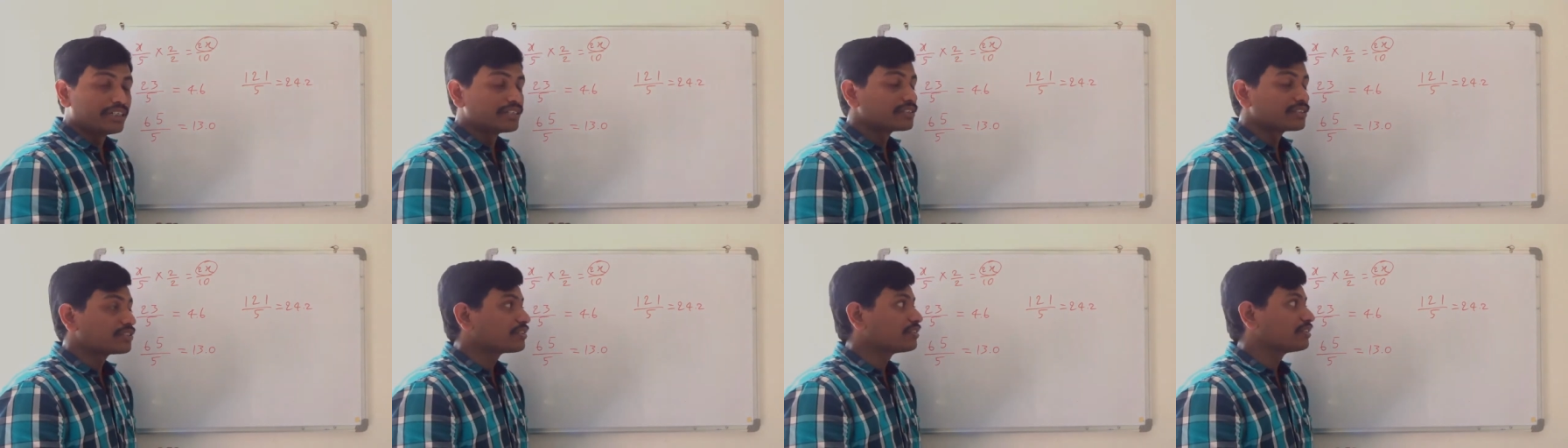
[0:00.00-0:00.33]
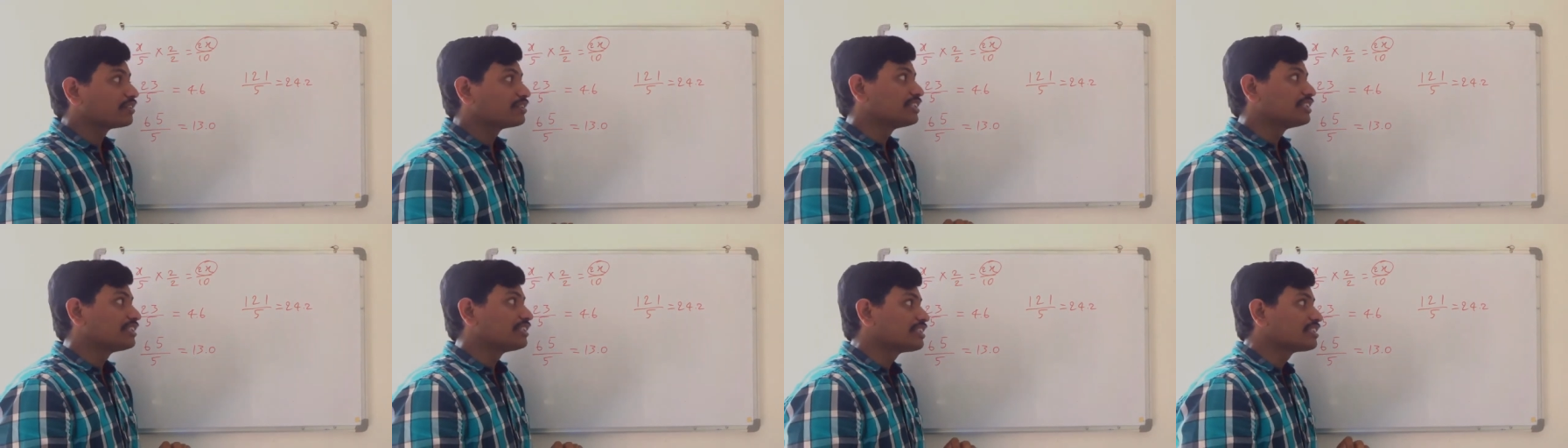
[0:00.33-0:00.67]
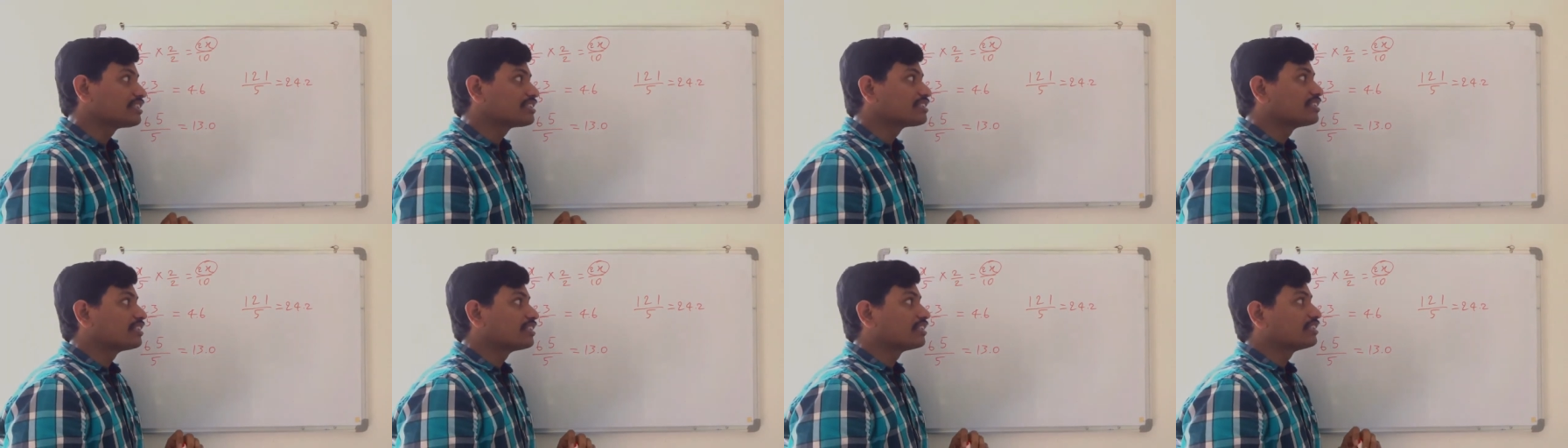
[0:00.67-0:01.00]
So this
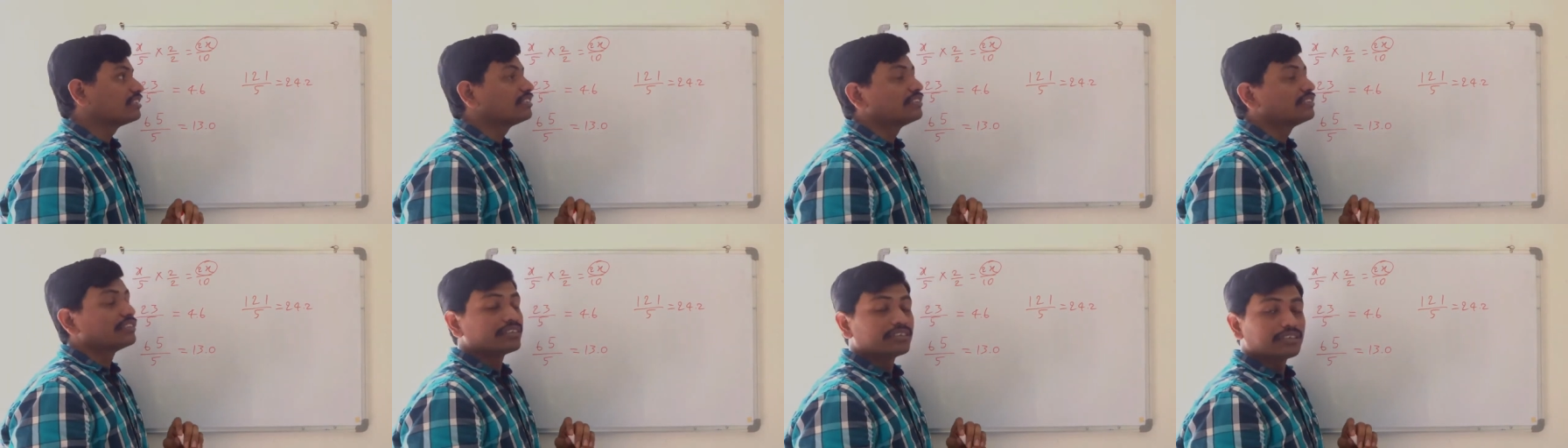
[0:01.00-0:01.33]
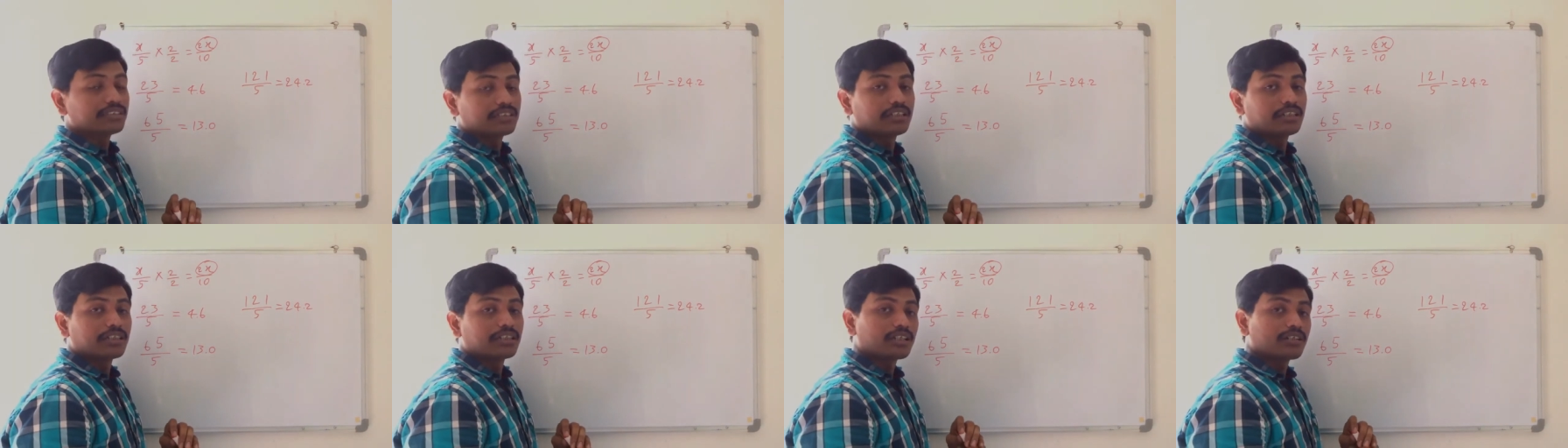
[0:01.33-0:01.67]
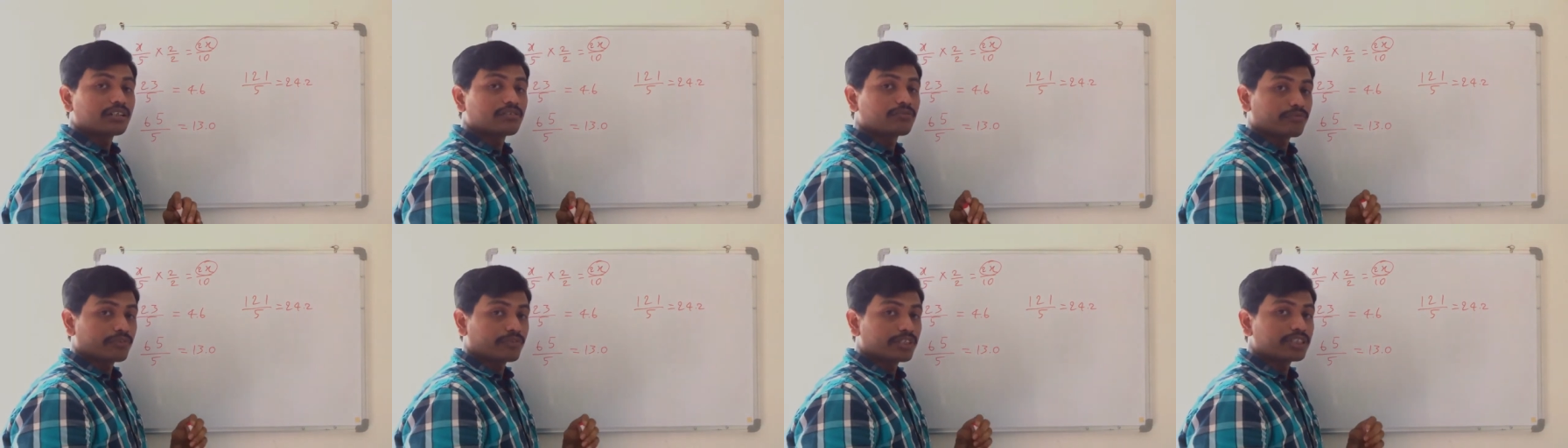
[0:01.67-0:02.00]
is the
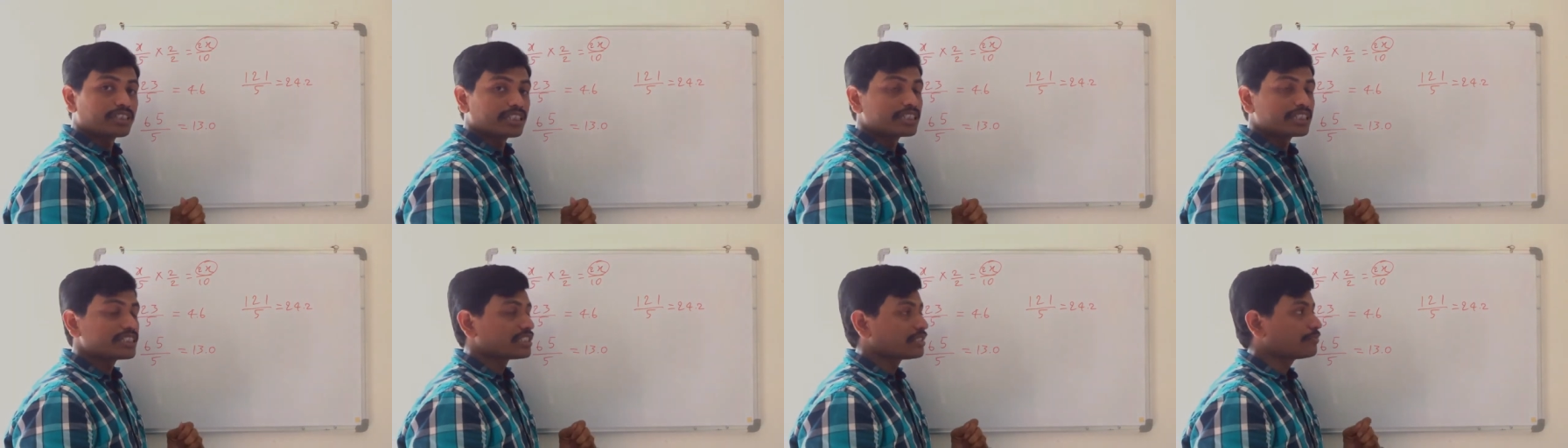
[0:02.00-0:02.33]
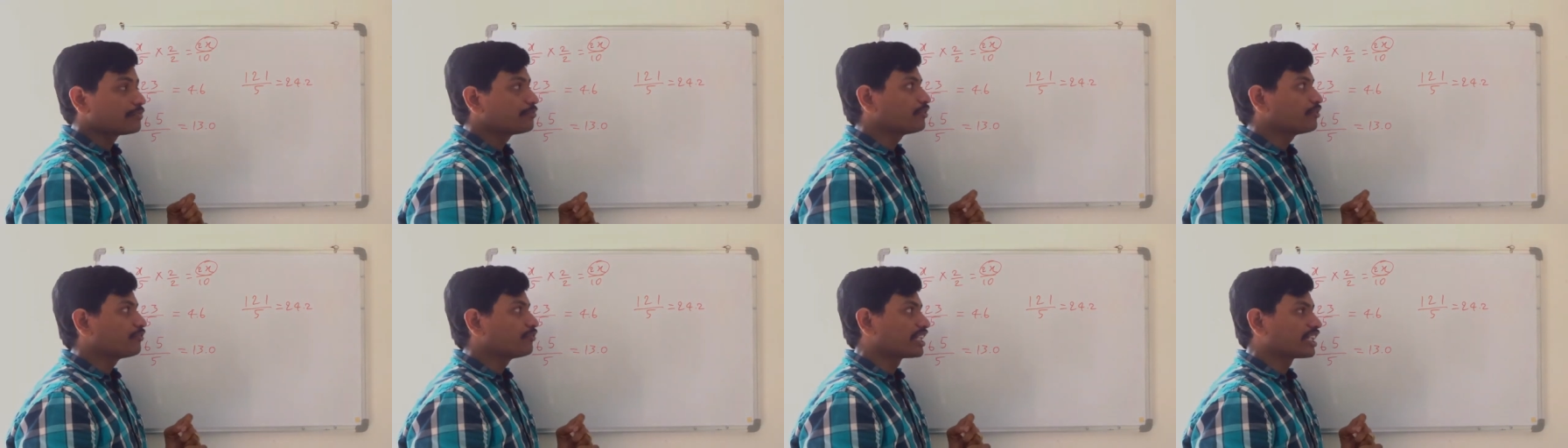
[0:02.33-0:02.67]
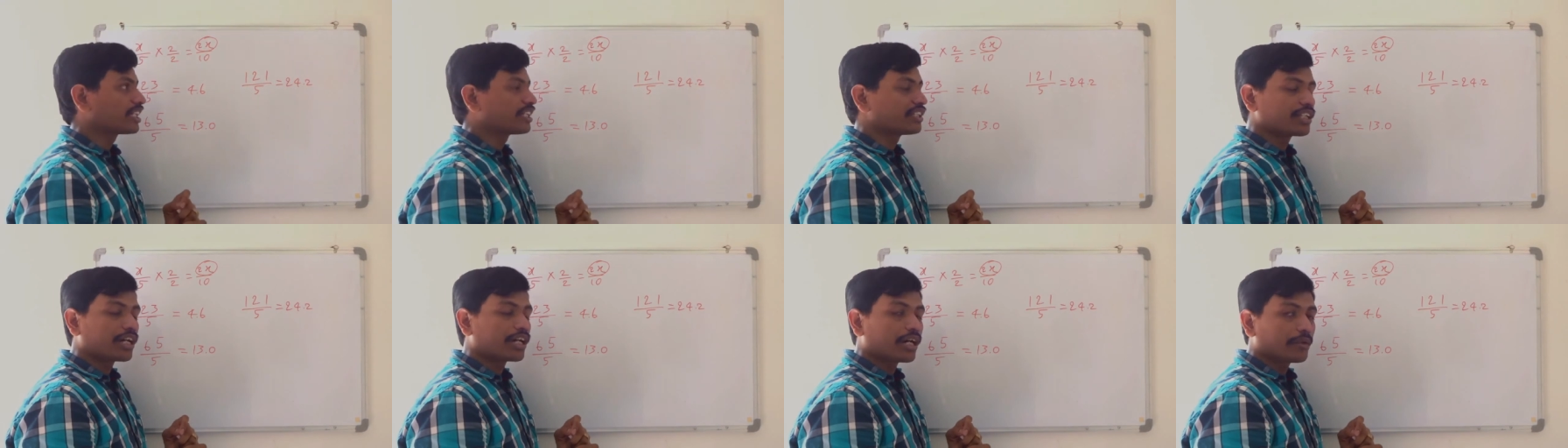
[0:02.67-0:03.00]
this tip we
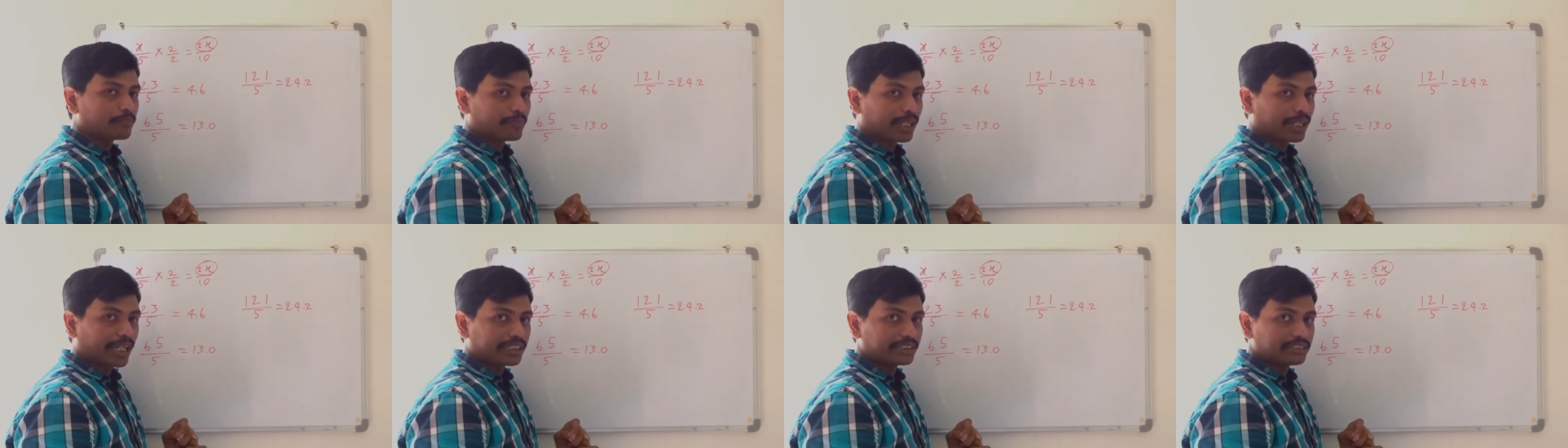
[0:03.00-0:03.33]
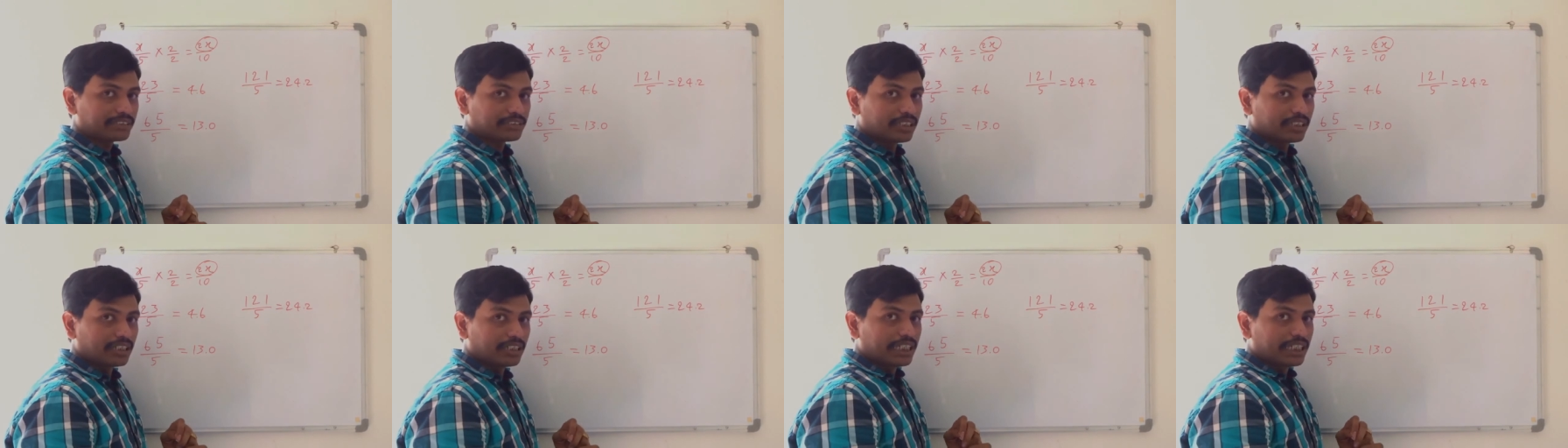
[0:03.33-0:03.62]
can apply.